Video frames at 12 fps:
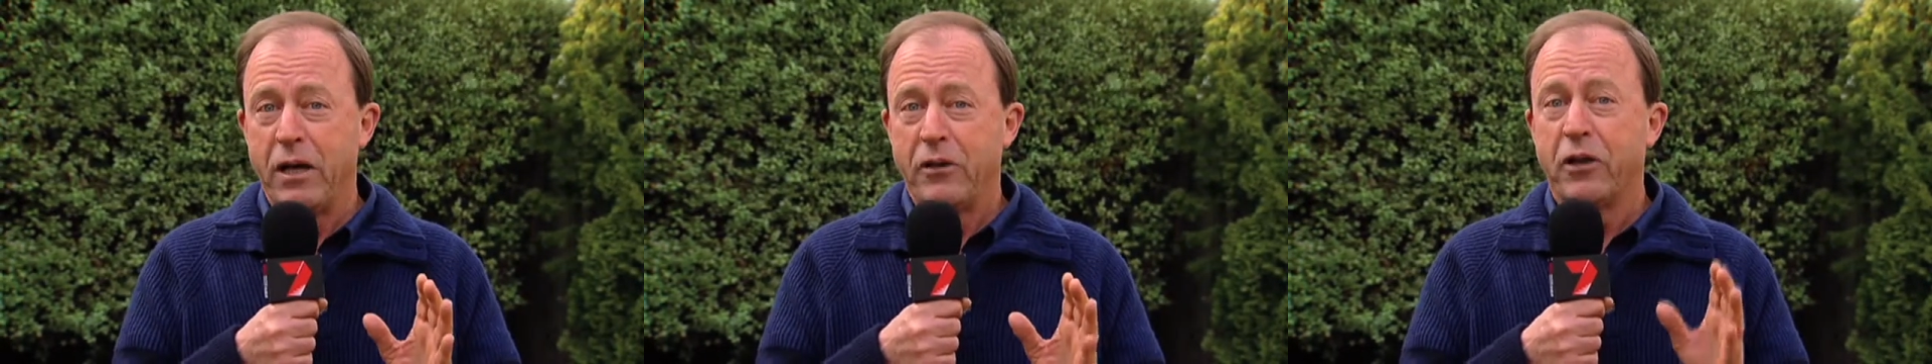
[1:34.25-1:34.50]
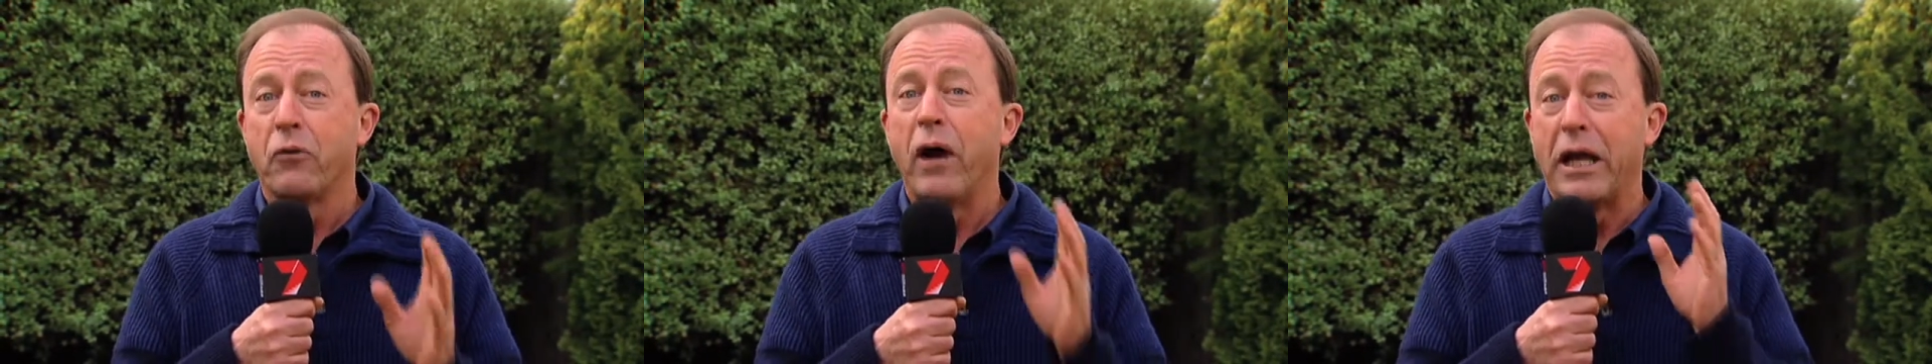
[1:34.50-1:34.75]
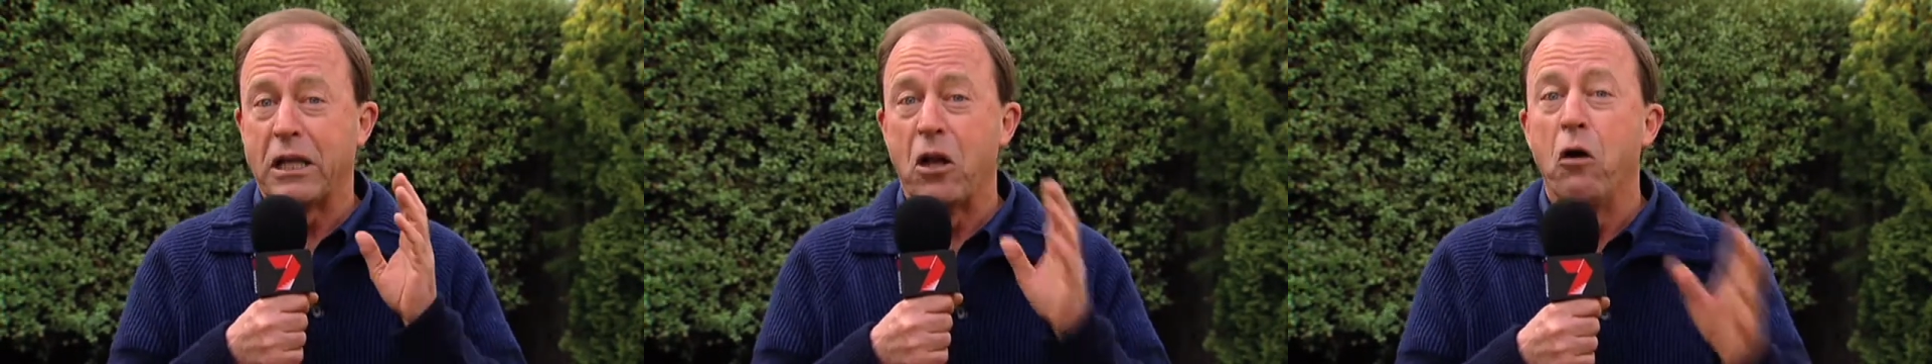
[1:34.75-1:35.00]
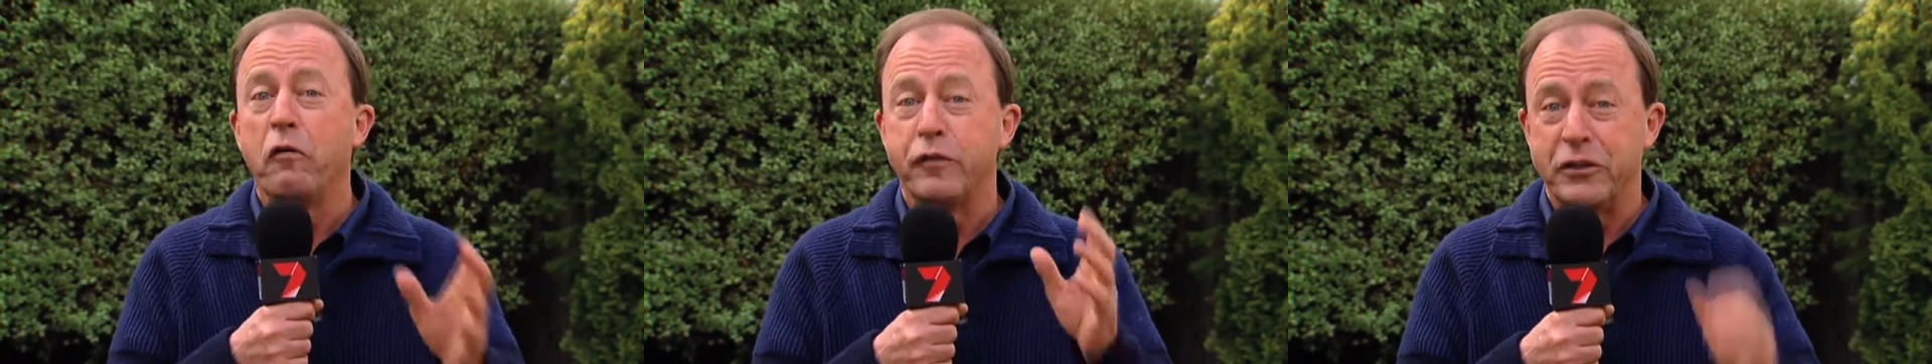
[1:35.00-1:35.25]
the great
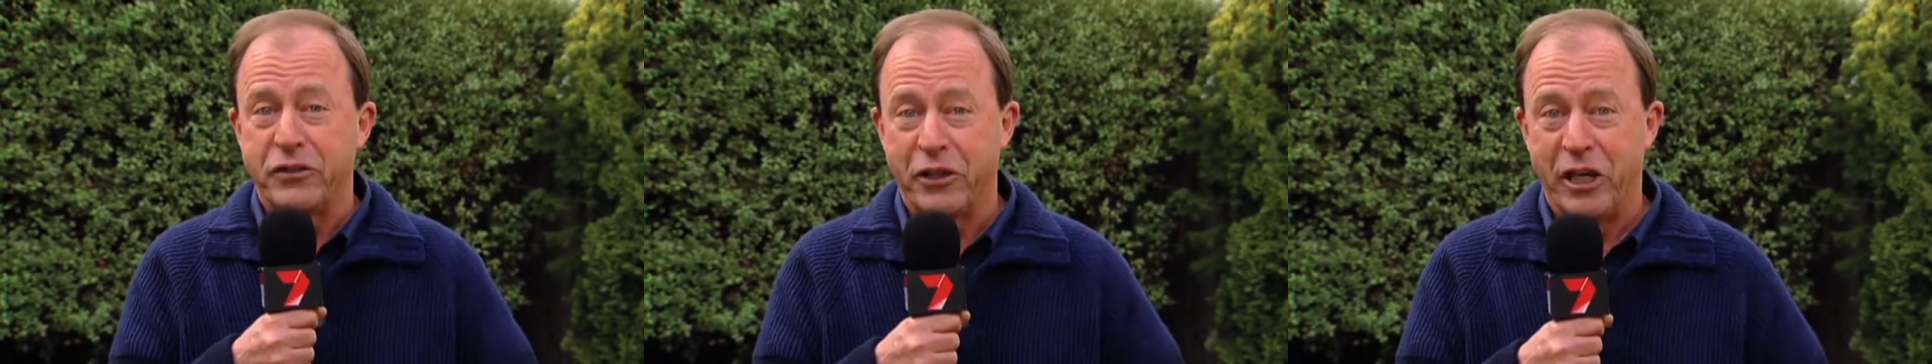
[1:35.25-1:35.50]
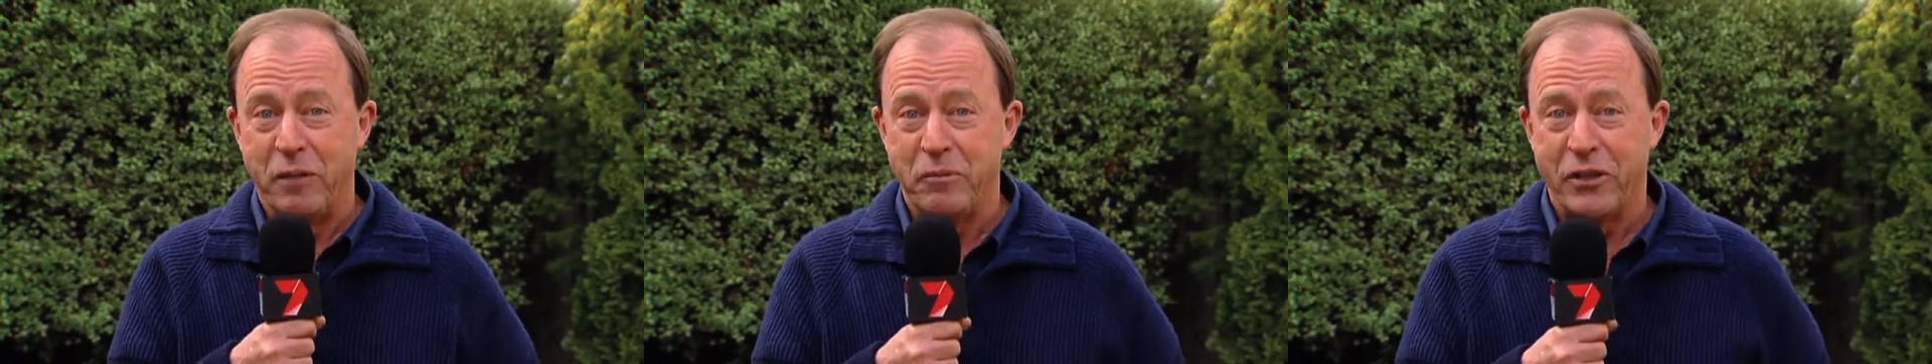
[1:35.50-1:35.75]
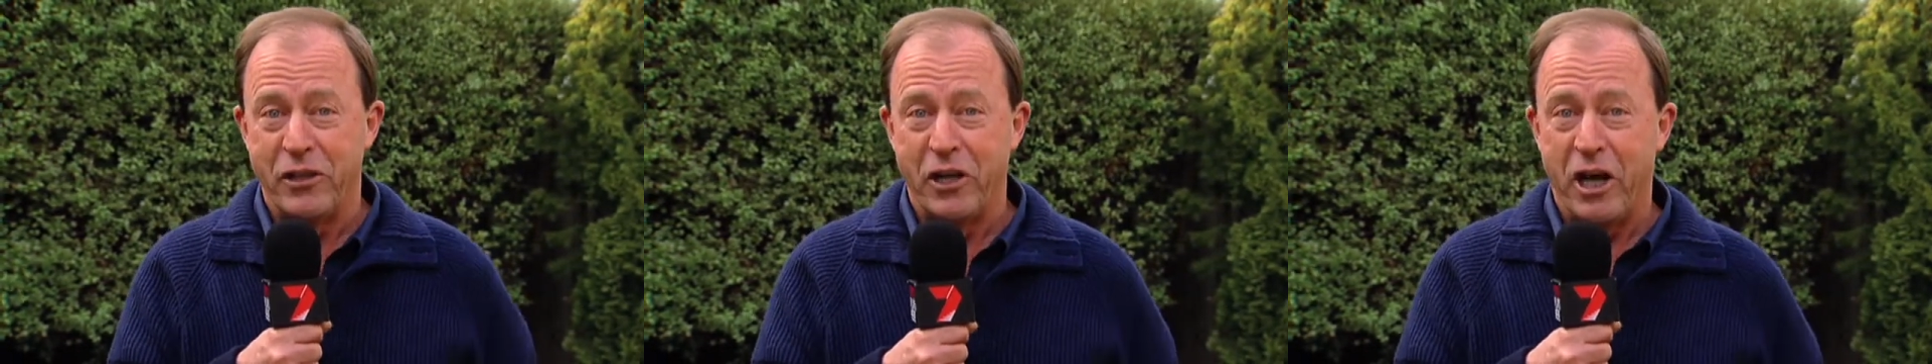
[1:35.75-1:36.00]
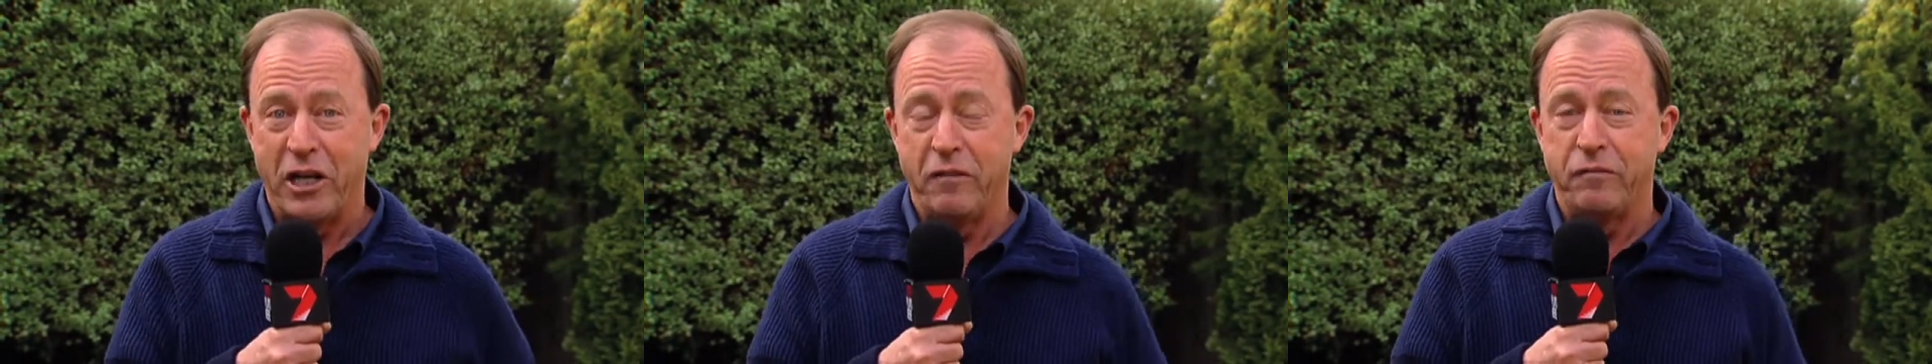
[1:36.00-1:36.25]
Longford teams of the
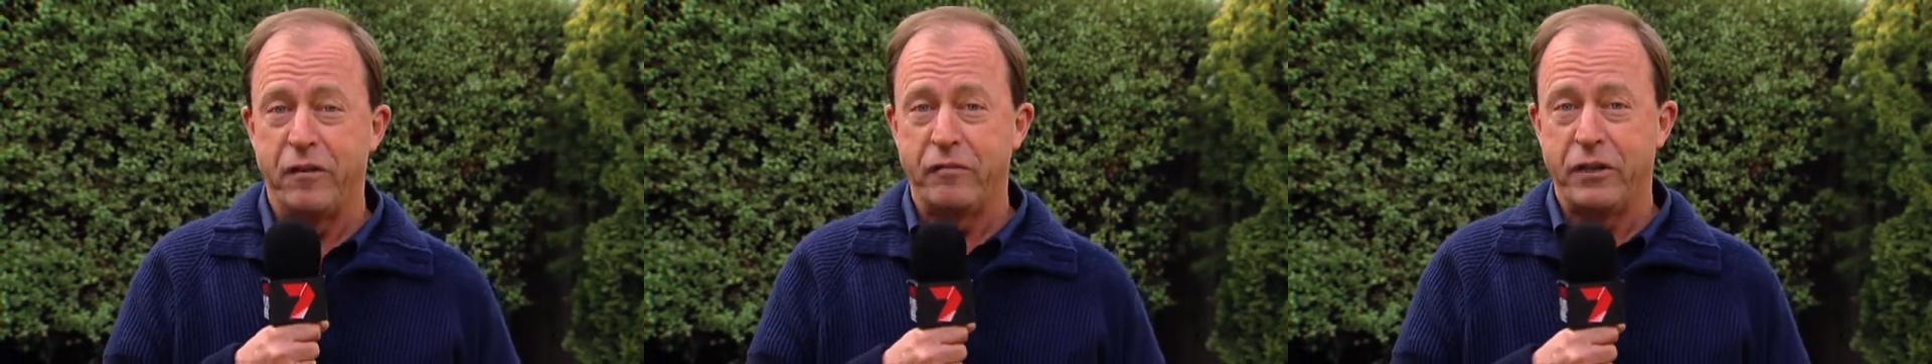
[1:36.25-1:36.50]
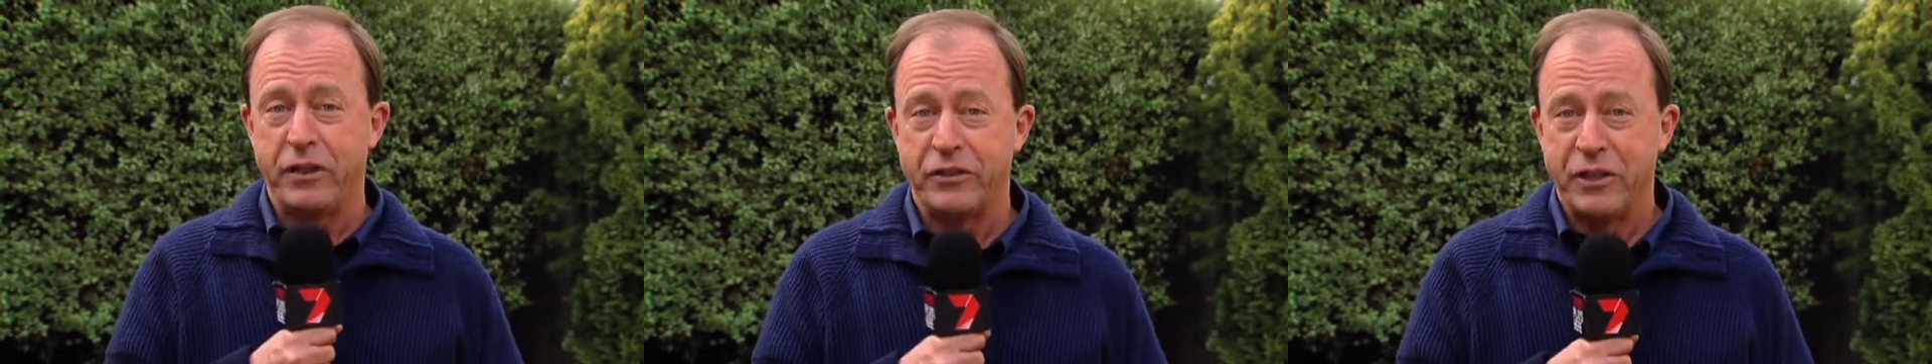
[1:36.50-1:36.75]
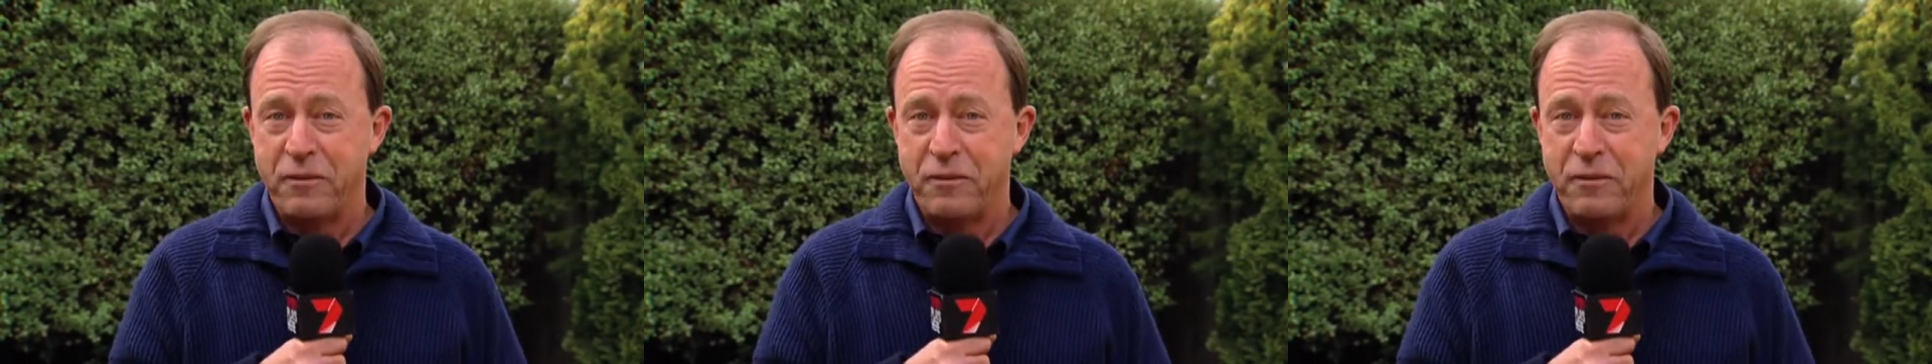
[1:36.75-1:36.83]
1950s.